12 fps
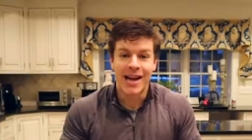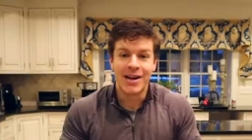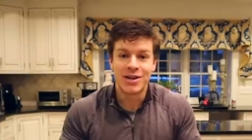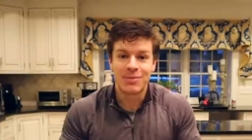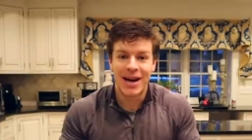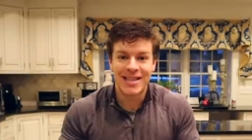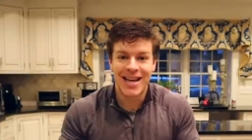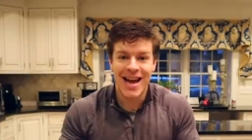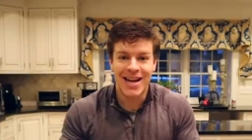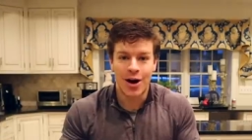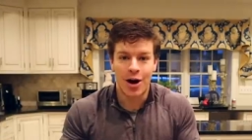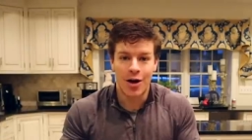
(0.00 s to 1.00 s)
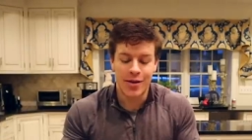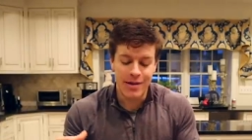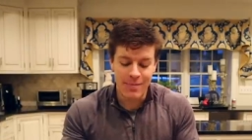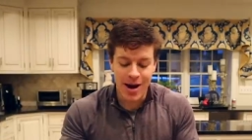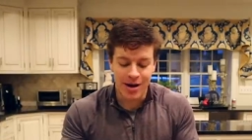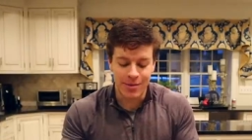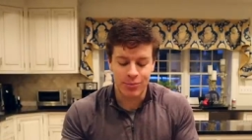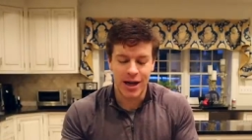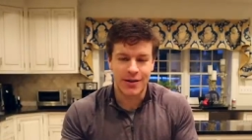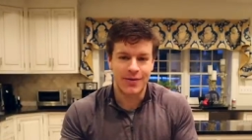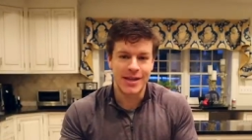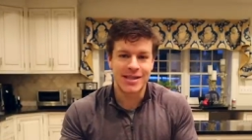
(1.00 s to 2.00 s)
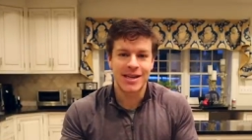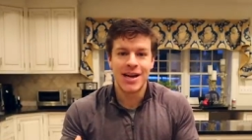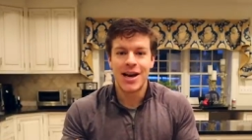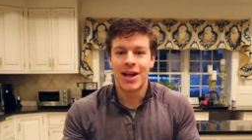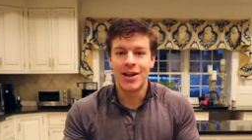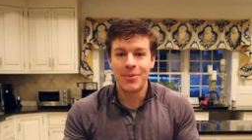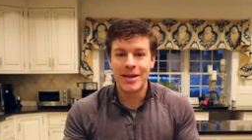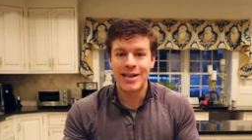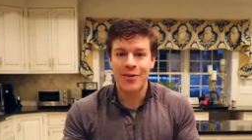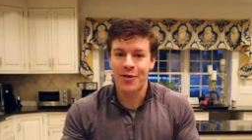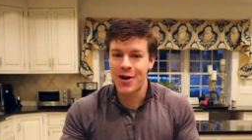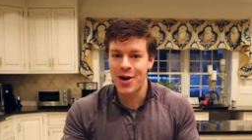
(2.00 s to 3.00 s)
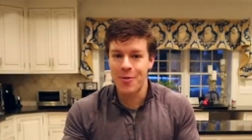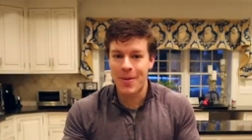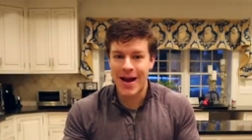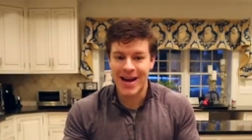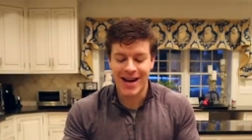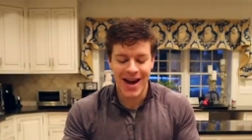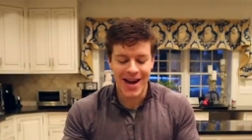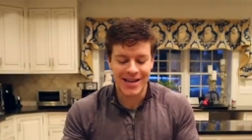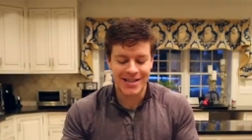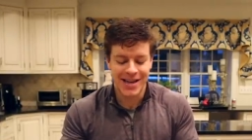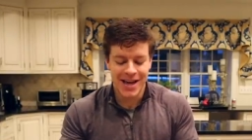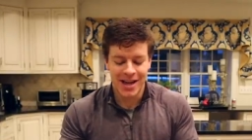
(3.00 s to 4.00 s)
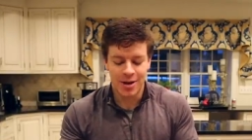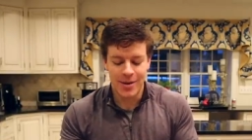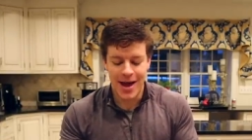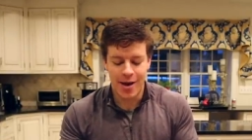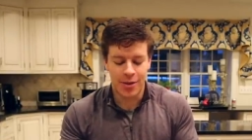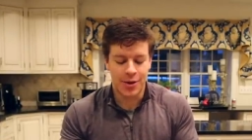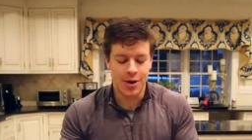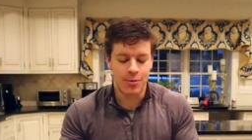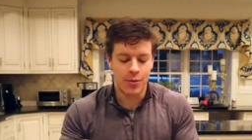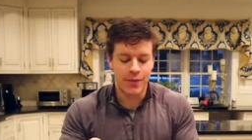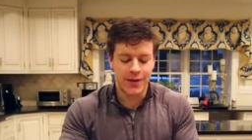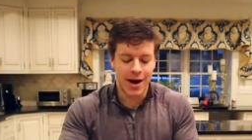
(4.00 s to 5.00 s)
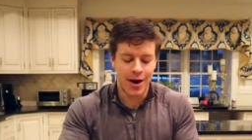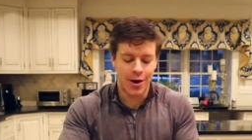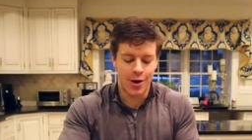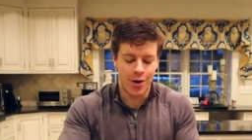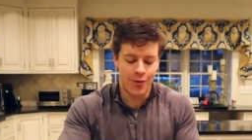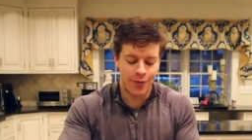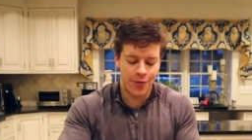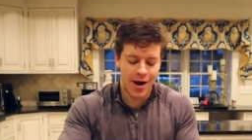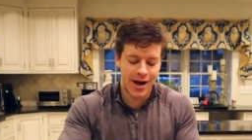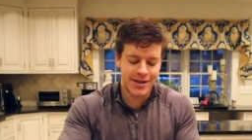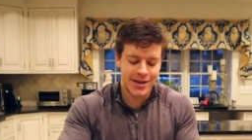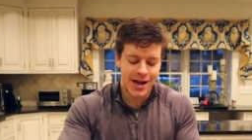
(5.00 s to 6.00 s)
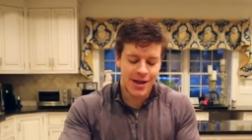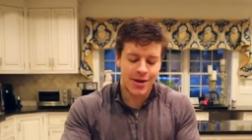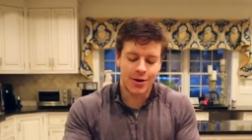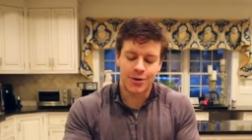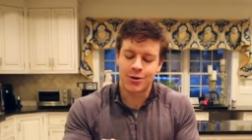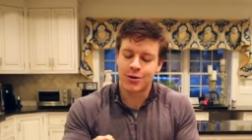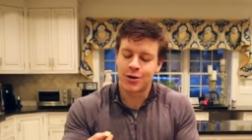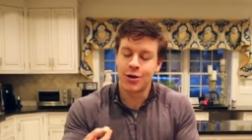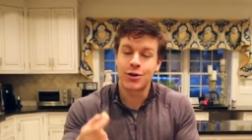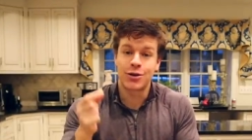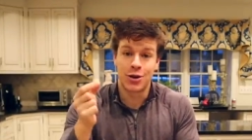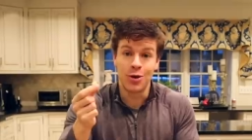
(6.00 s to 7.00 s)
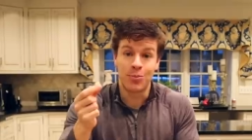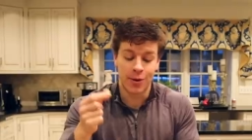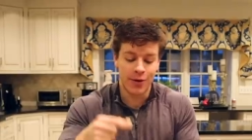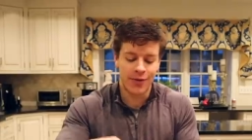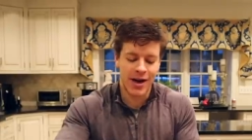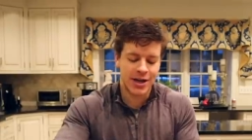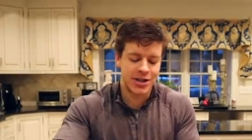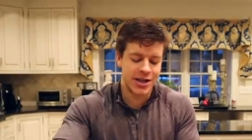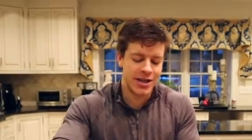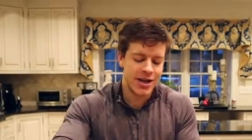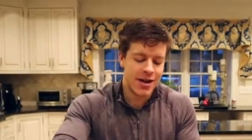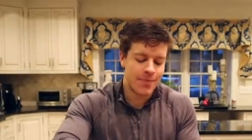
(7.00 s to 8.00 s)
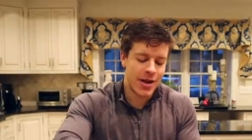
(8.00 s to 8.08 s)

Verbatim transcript: And here's my take on the American breakfast. A little bit different, no pancakes, a little bit healthier, but we've got our home fries. They're cooked to perfection.